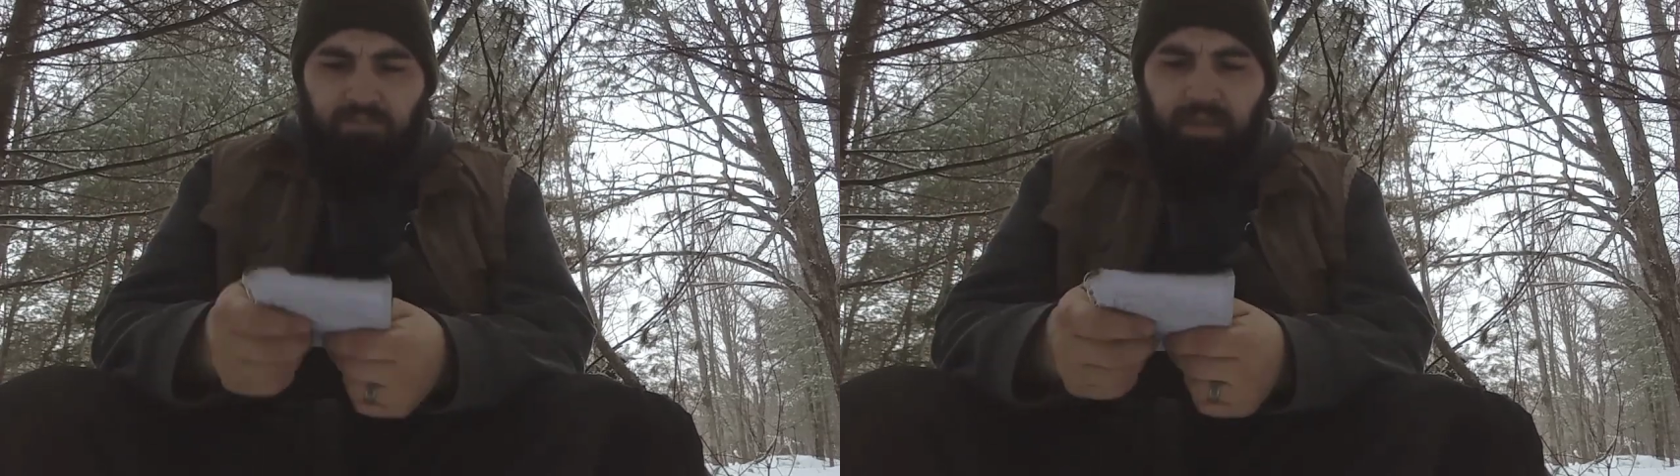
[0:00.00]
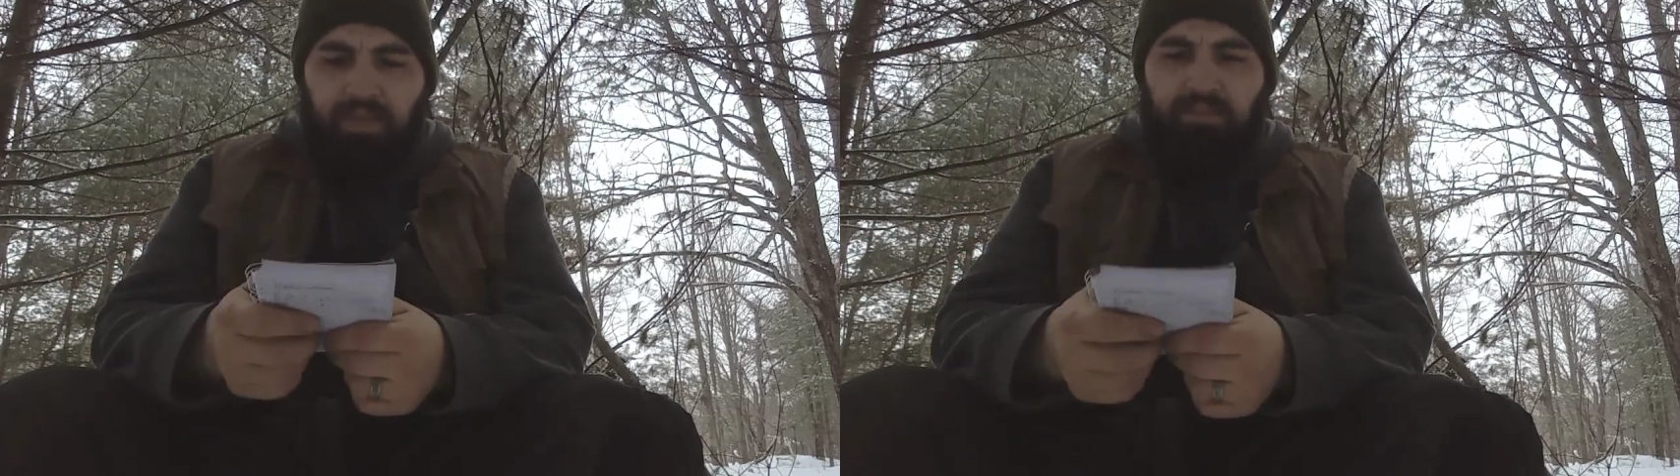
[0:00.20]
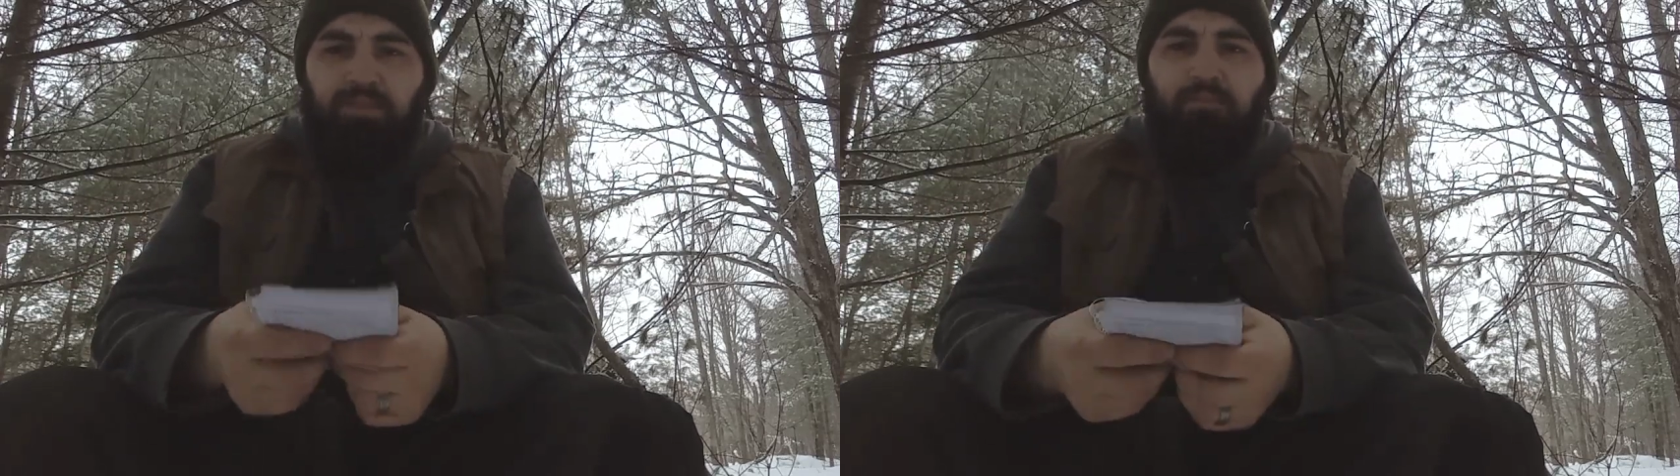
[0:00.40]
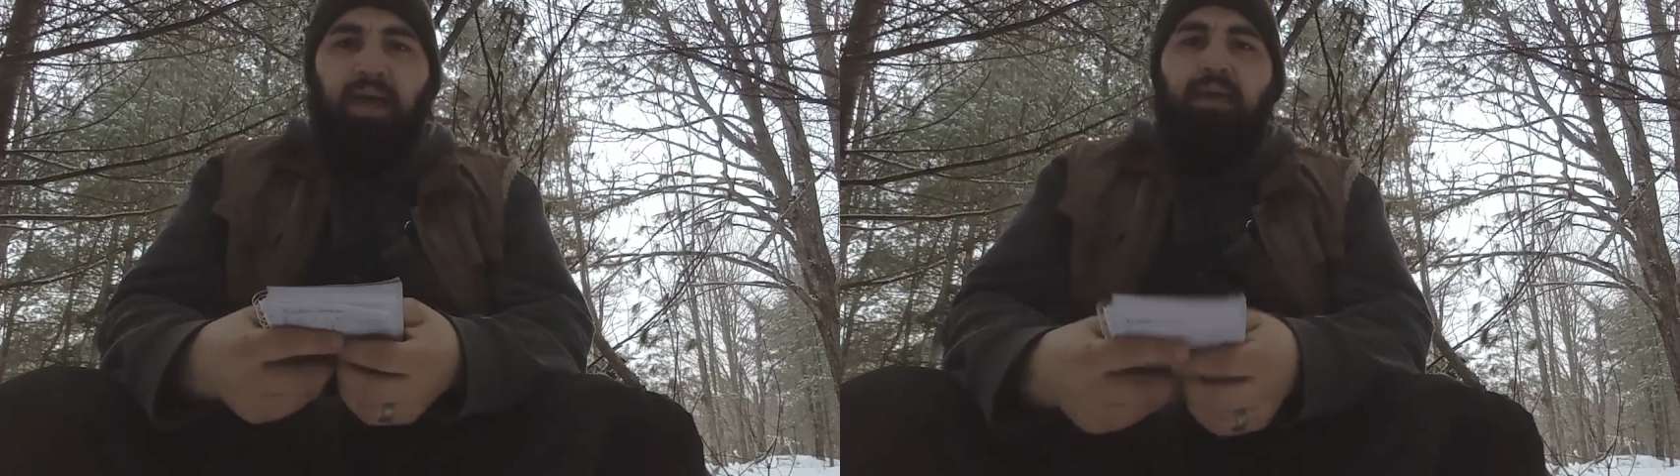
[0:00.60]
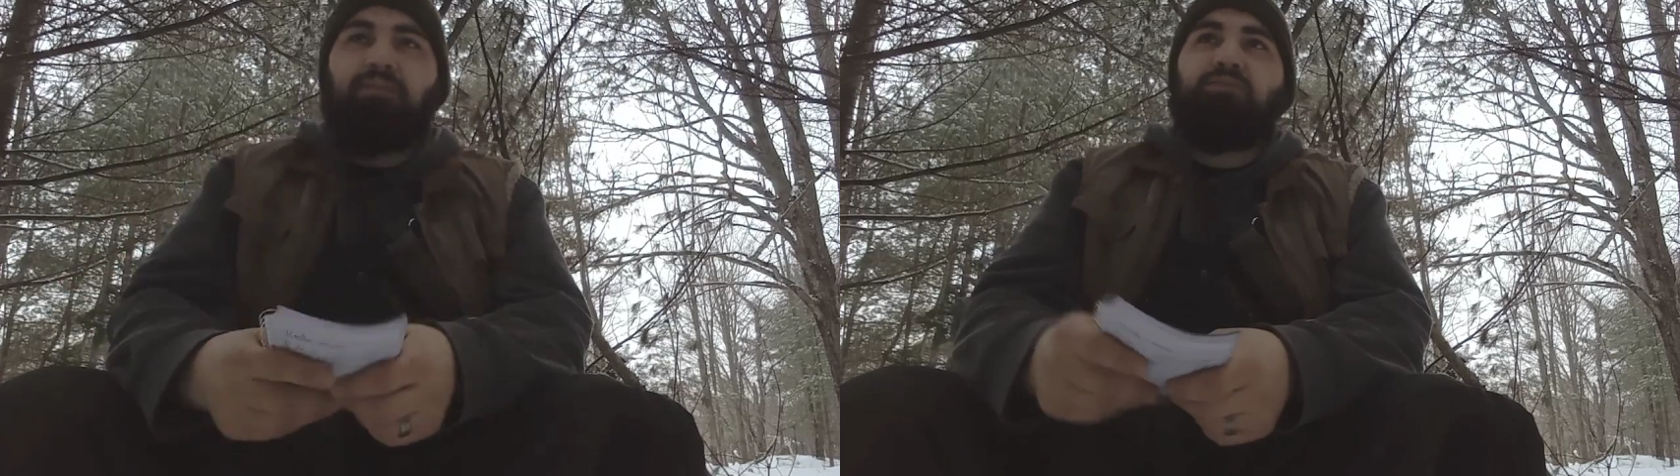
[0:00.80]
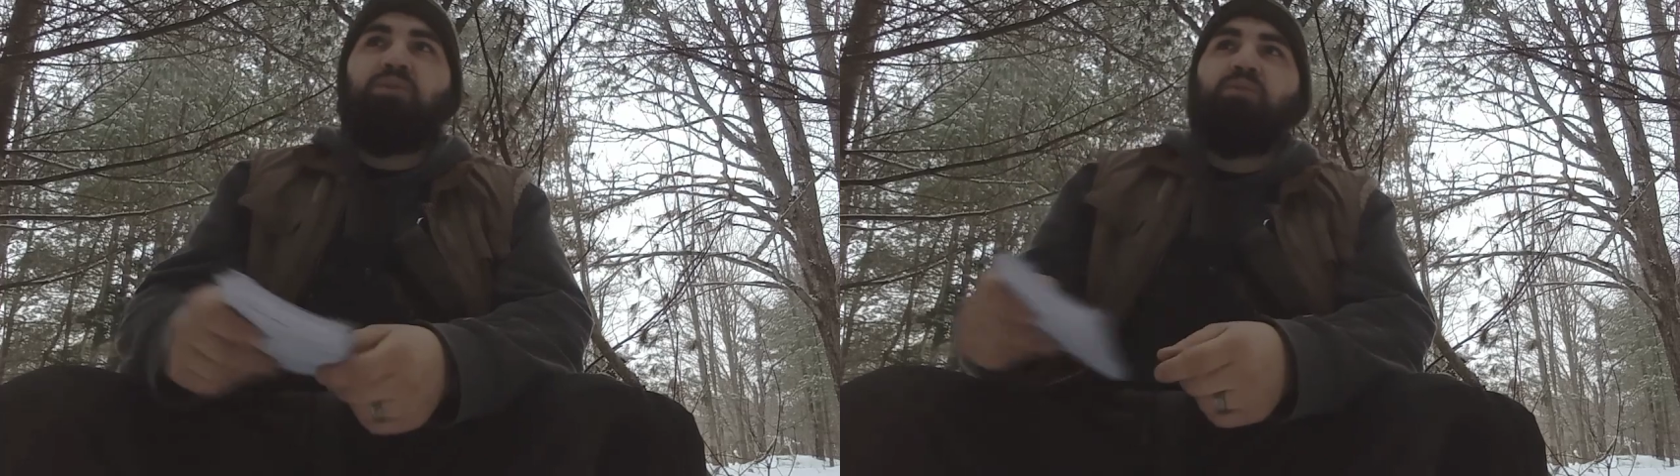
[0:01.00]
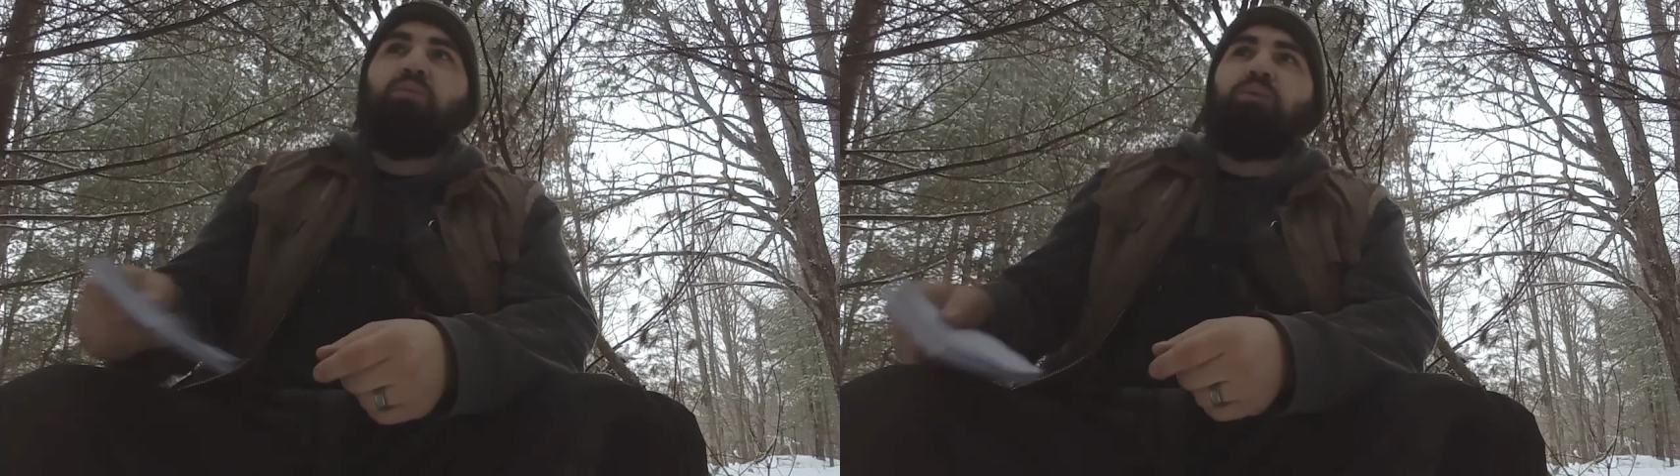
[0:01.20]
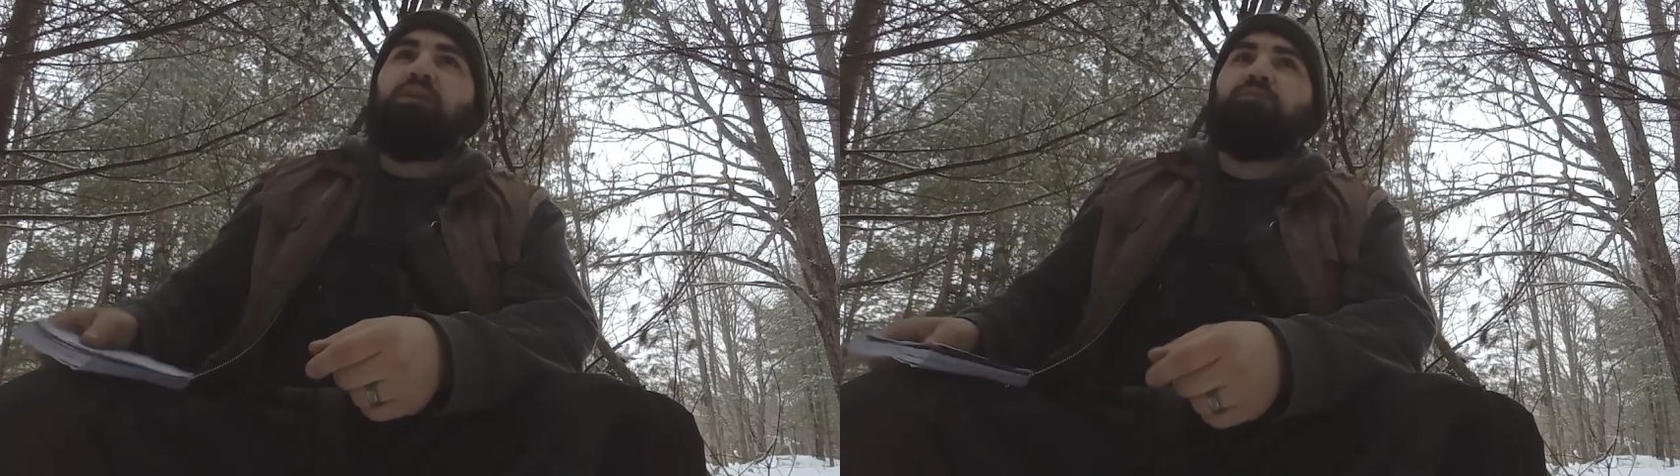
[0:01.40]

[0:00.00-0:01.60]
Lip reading: Space in a bag. So